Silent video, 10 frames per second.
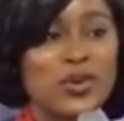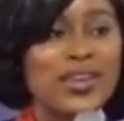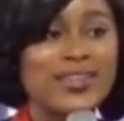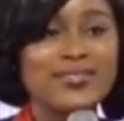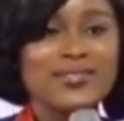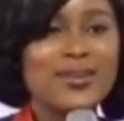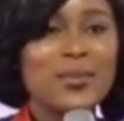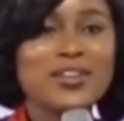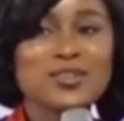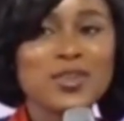in,
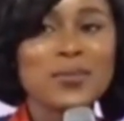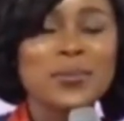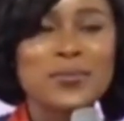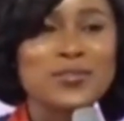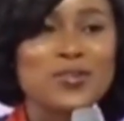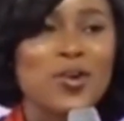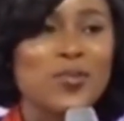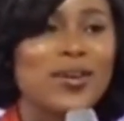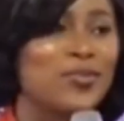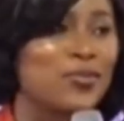but it's not the people. It's God
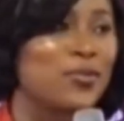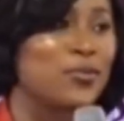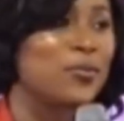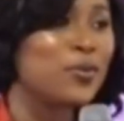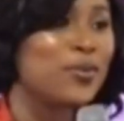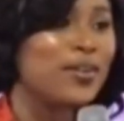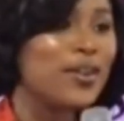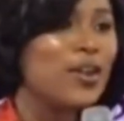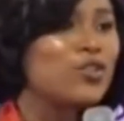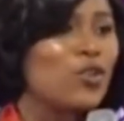working through those people.
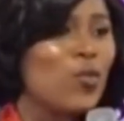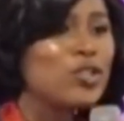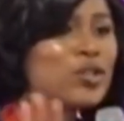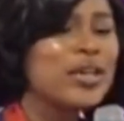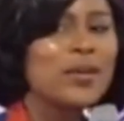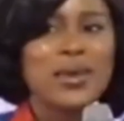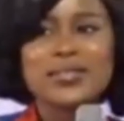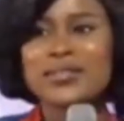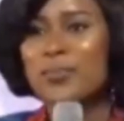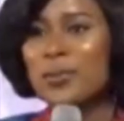So don't waste your time
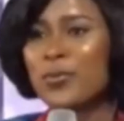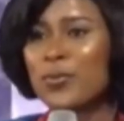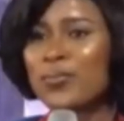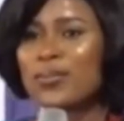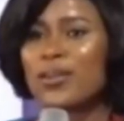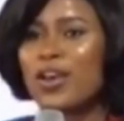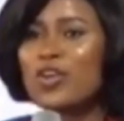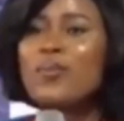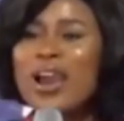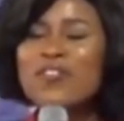hating the people.
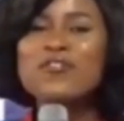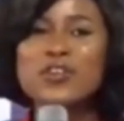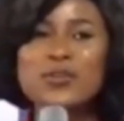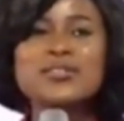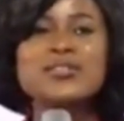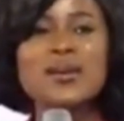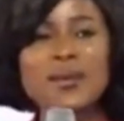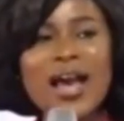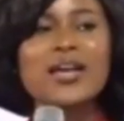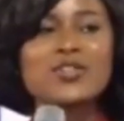You might feel some
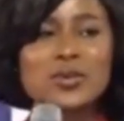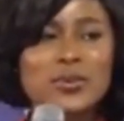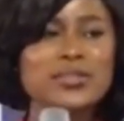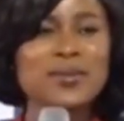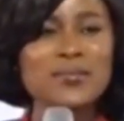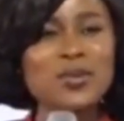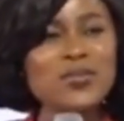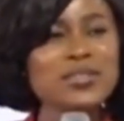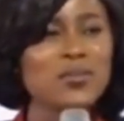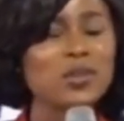anger towards them, but
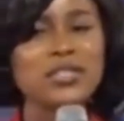over time you need to